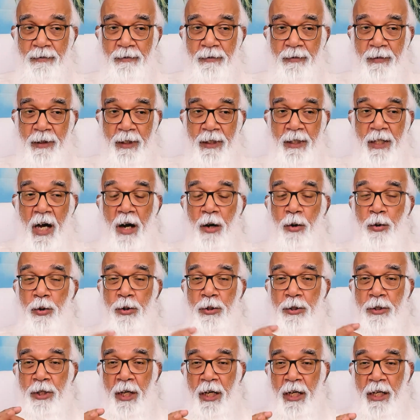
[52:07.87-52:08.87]

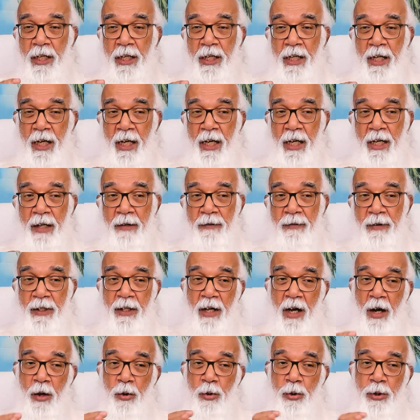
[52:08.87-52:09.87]
Without thinking,
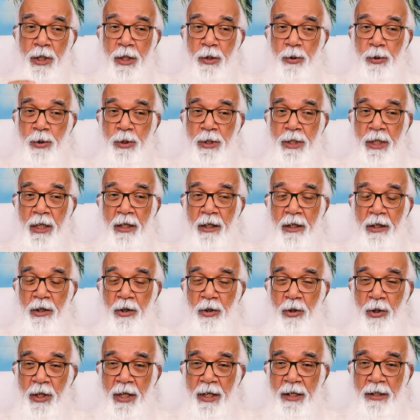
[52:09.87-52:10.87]
without using
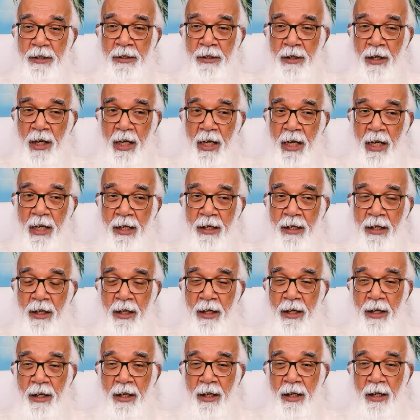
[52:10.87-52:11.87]
your intellect,
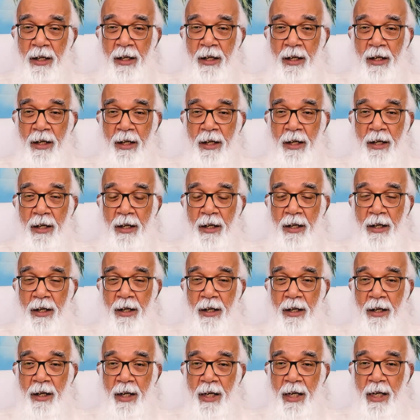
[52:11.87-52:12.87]

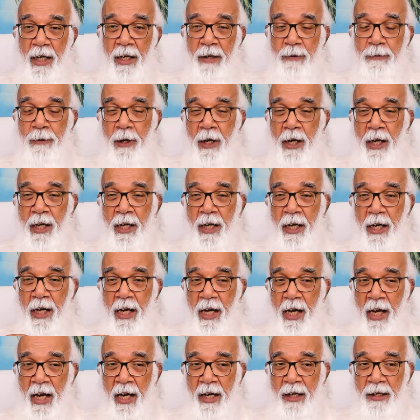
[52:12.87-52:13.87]
if I
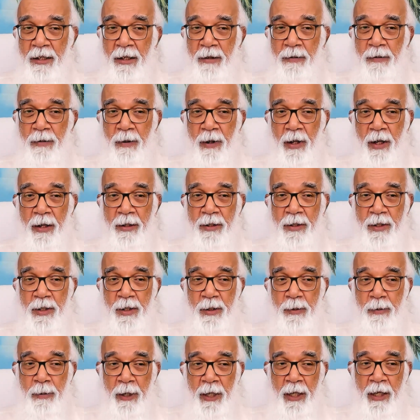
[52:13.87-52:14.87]
act, if I
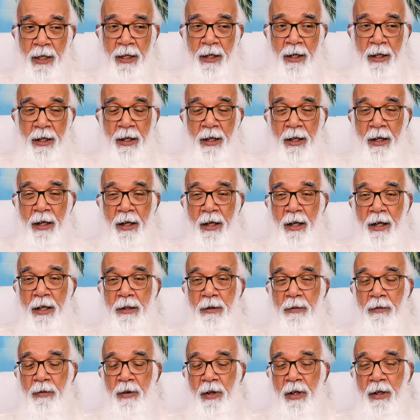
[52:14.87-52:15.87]
speak,
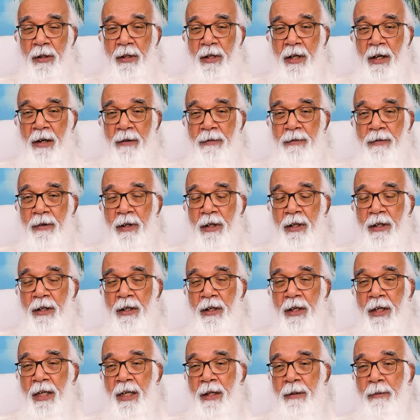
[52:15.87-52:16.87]
it will
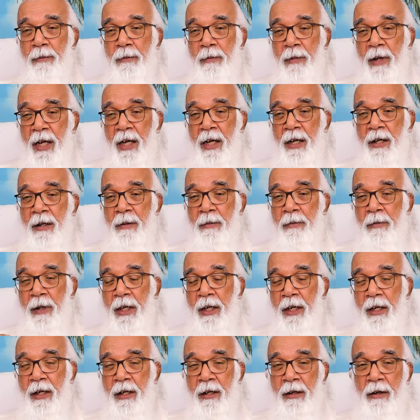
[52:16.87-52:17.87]
definitely make
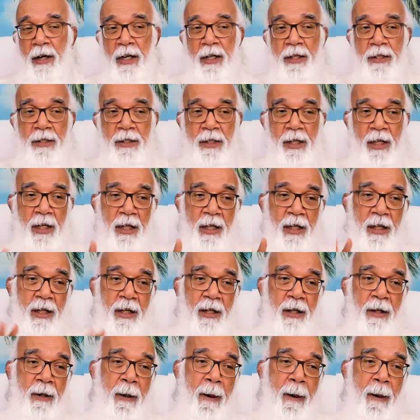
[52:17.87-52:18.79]
me crazy.